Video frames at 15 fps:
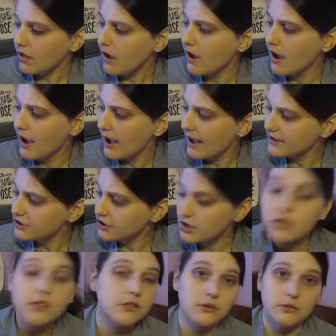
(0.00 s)
uh, as
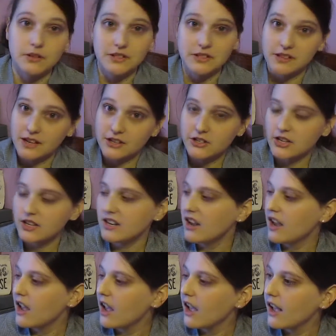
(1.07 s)
she goes through a selection.
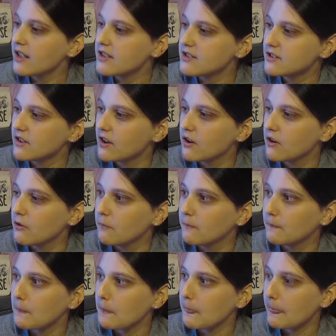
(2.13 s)
And so
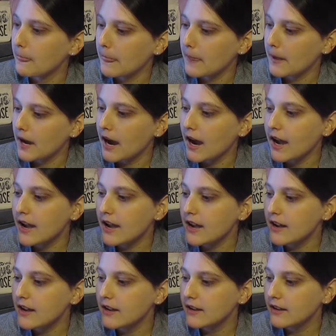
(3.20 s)

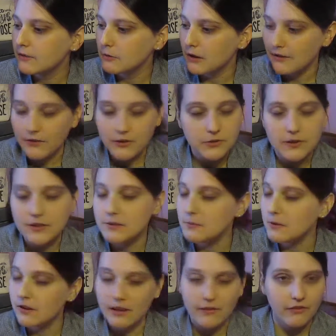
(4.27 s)
I, when I first read this
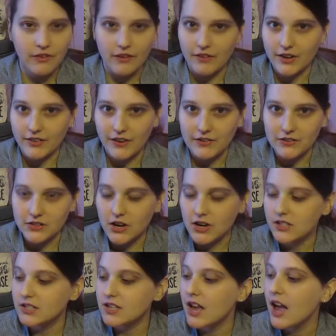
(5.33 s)
book, gave it 5 out of 5
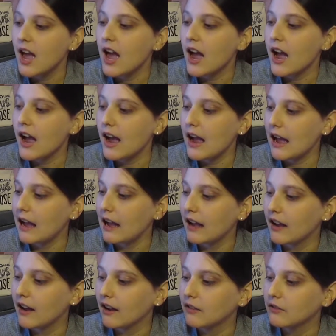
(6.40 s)
stars.
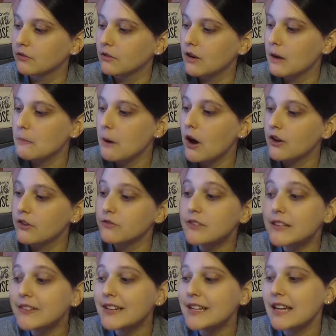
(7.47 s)
Uh, upon
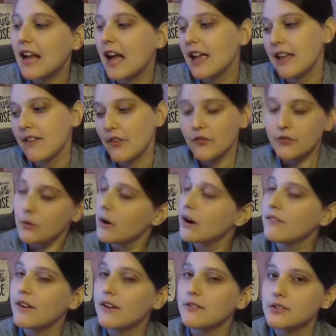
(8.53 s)
rereading it, I gave it 4
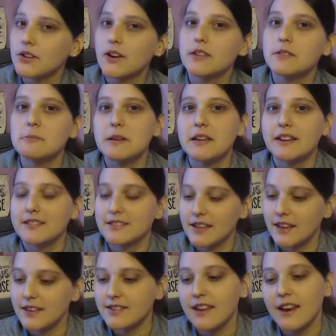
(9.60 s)
out of 5 stars because,
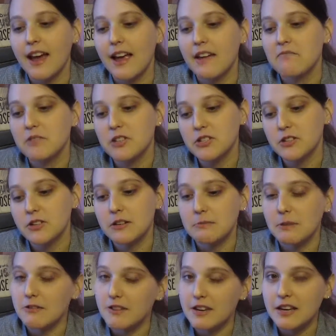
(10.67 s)
like I said, I have matured in
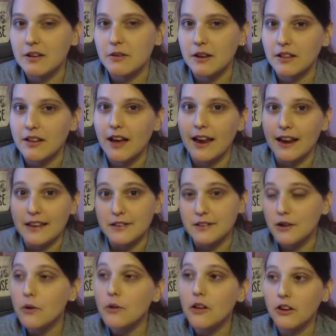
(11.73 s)
my reading quite a lot and I
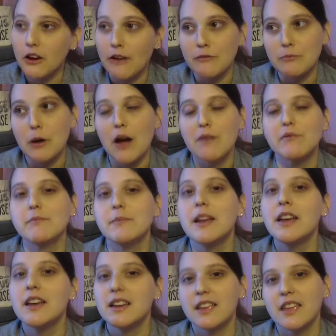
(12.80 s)
no longer have a problem
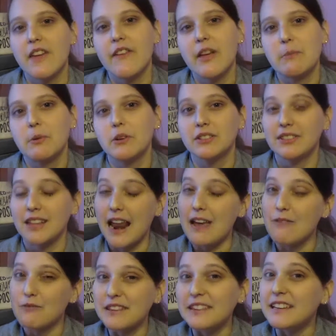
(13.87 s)
giving books that I
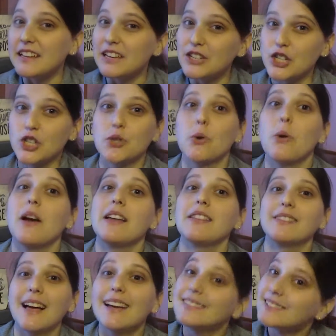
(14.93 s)
really enjoy
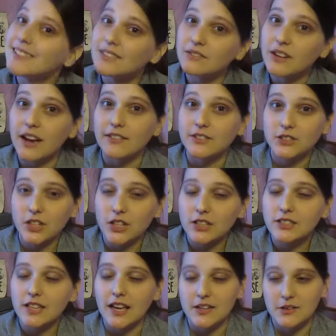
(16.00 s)
less than 5
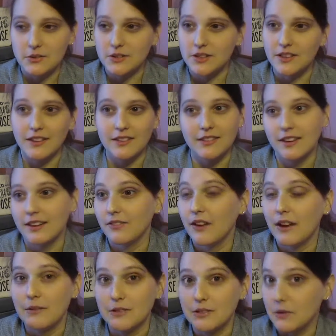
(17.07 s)
stars. I used to think that if
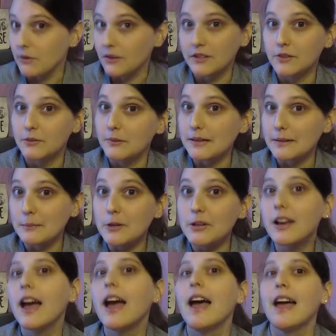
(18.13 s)
I was going to read a
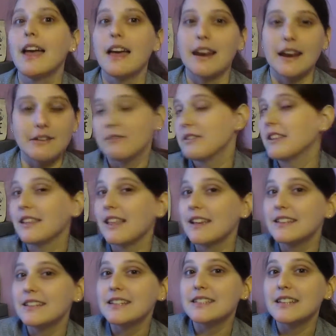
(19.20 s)
book and I really
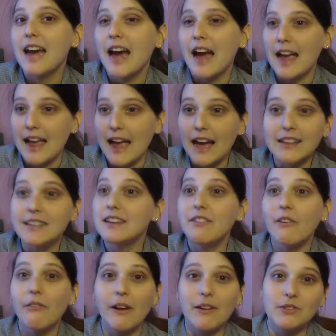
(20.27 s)
liked it, I had to give
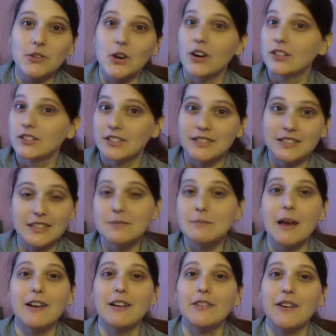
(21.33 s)
it 5 stars. It didn't
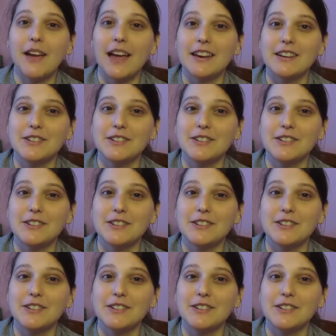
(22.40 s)
matter if I had